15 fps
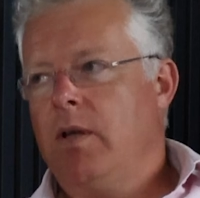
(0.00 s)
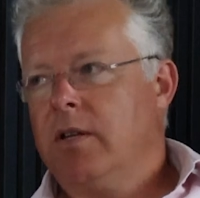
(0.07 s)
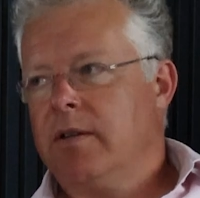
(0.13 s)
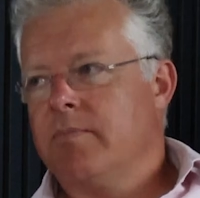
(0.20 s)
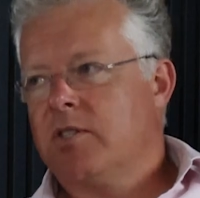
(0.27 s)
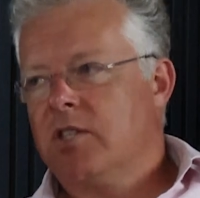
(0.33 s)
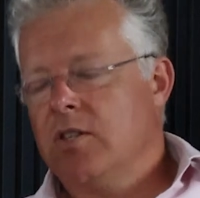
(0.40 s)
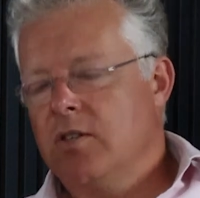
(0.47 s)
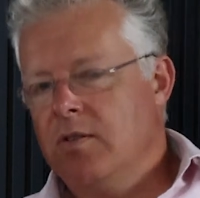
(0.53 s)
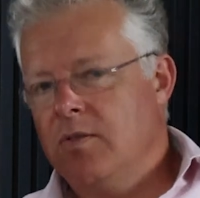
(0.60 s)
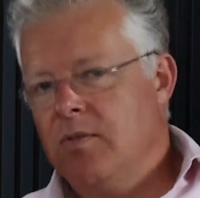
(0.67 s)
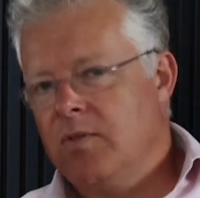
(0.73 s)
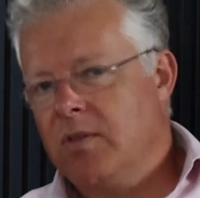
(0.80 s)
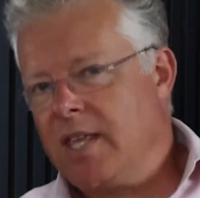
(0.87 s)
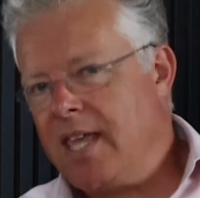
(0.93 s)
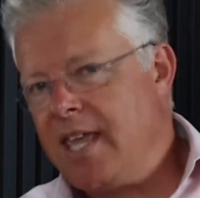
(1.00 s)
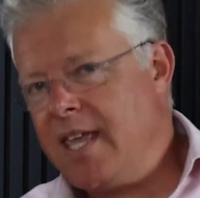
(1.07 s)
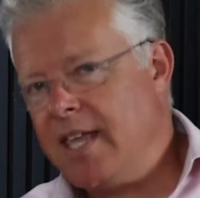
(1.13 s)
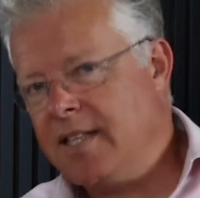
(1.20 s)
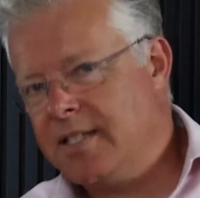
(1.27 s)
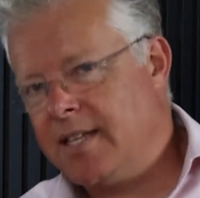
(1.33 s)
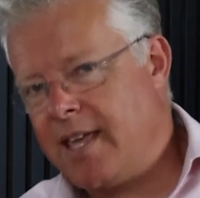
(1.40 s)
Welcome to
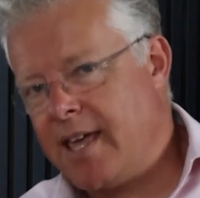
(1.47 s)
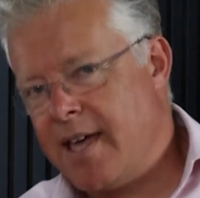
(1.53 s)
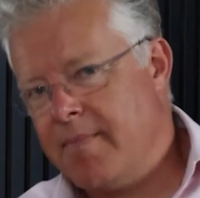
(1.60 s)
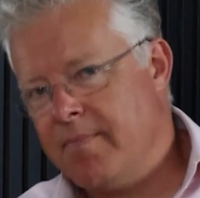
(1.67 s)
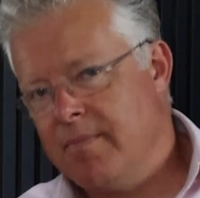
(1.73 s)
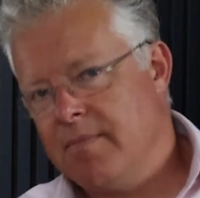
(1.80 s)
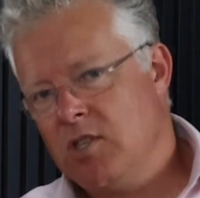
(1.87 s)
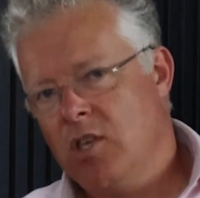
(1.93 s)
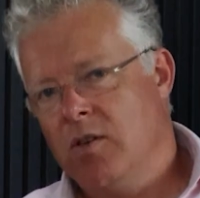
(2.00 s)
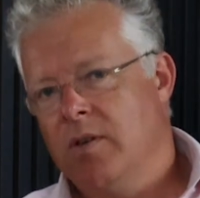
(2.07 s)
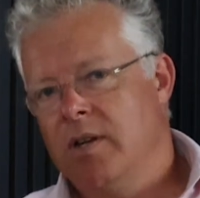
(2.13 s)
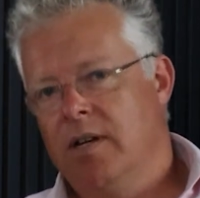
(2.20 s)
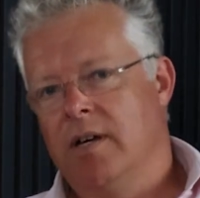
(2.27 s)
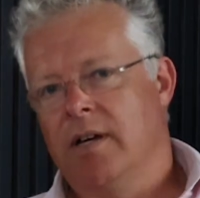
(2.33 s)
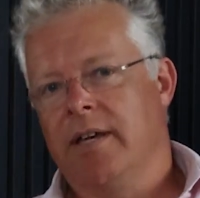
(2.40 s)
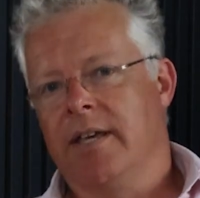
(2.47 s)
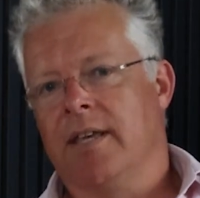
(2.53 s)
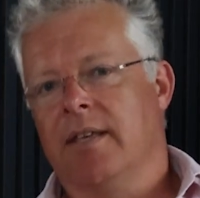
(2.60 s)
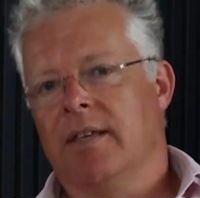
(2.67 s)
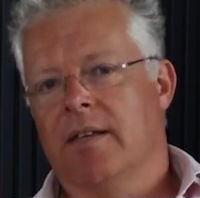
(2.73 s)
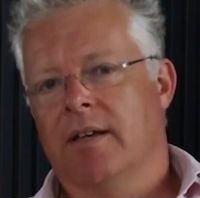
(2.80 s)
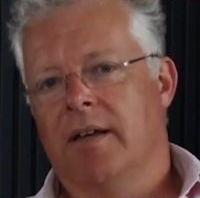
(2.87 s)
the DM You and
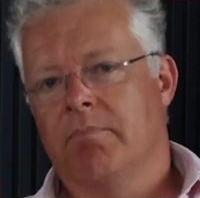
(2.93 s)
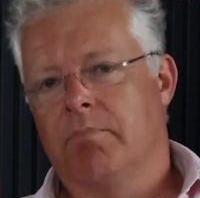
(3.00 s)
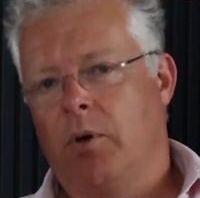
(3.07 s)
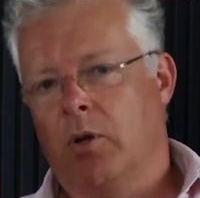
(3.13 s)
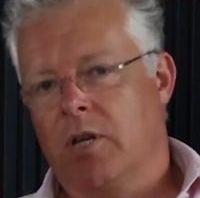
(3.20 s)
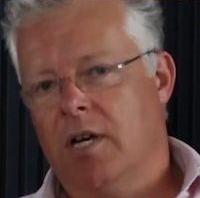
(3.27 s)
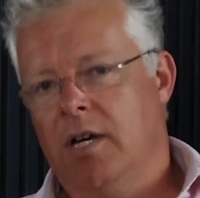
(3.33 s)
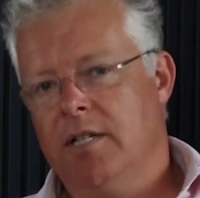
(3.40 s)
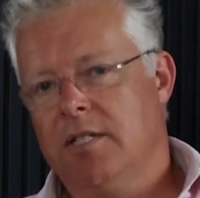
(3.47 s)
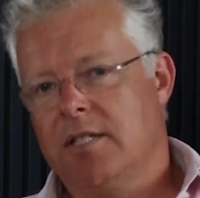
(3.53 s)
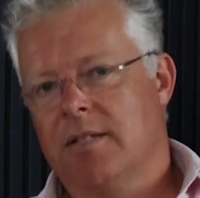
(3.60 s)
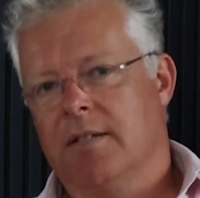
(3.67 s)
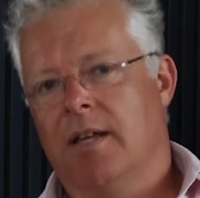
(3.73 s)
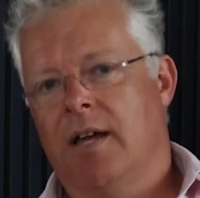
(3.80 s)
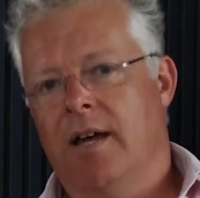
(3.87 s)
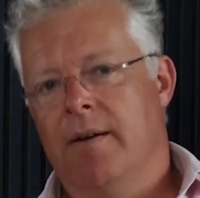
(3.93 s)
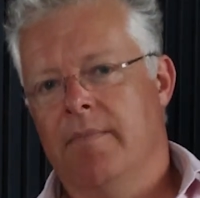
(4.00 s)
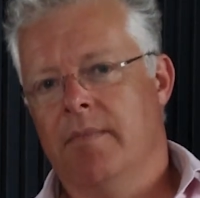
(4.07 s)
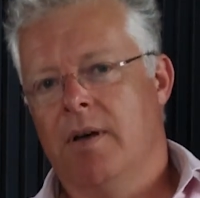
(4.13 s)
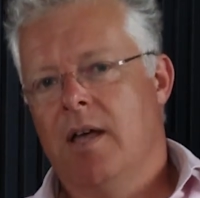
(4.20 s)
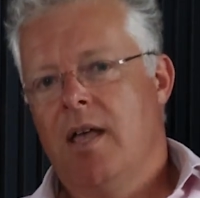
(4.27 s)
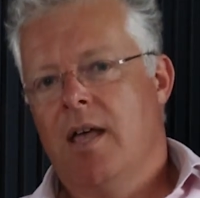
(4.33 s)
I podcast.
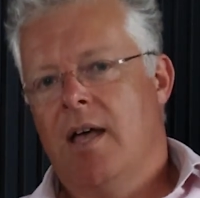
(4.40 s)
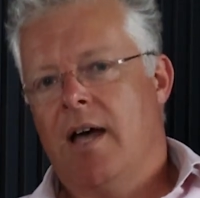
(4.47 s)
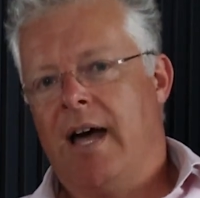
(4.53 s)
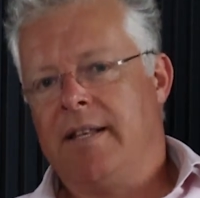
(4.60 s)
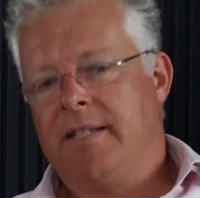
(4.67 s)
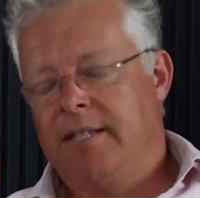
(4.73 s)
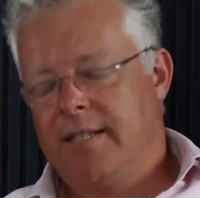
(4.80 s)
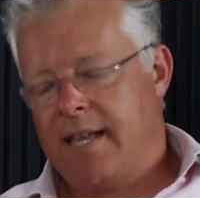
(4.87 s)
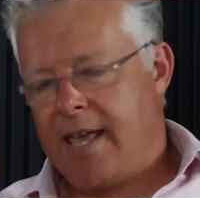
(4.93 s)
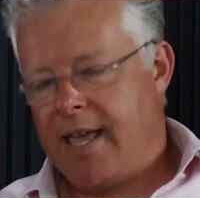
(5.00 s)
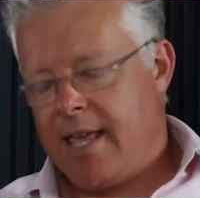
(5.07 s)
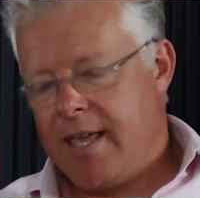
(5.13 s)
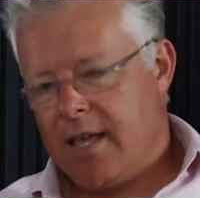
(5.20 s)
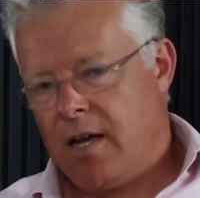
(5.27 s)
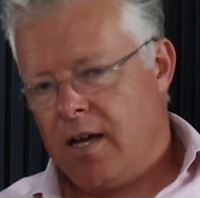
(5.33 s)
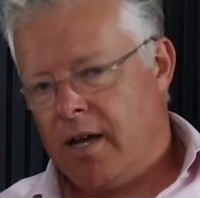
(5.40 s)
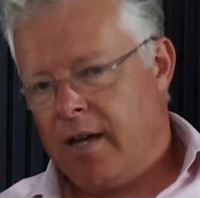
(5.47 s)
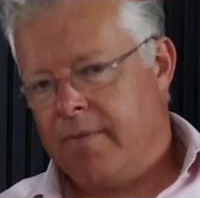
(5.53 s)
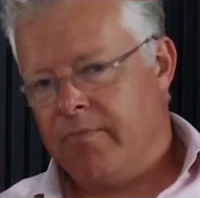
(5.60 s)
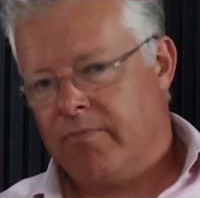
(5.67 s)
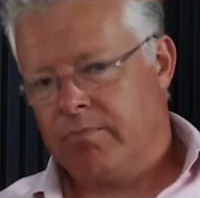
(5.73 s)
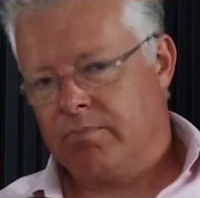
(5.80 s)
And today
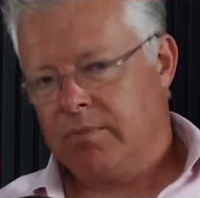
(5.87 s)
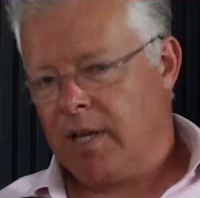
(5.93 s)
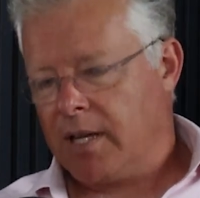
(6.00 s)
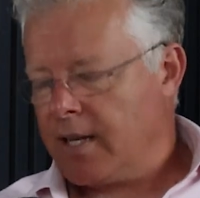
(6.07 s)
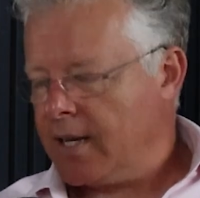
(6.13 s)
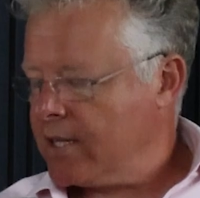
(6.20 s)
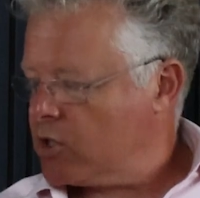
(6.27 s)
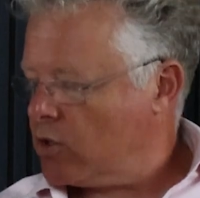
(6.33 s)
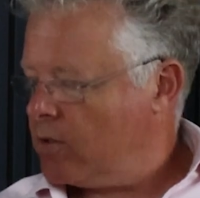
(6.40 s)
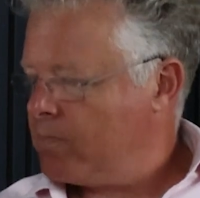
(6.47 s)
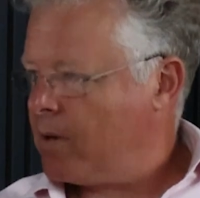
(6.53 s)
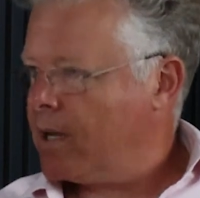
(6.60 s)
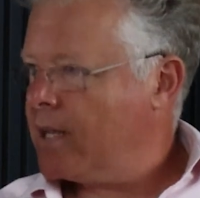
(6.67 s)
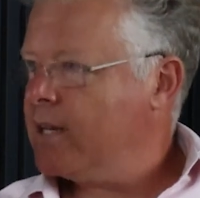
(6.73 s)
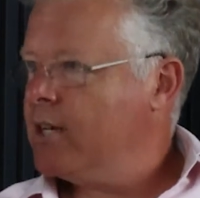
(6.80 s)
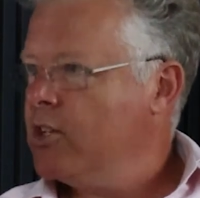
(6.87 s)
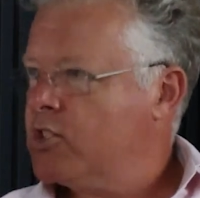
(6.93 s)
I'm luckily joined by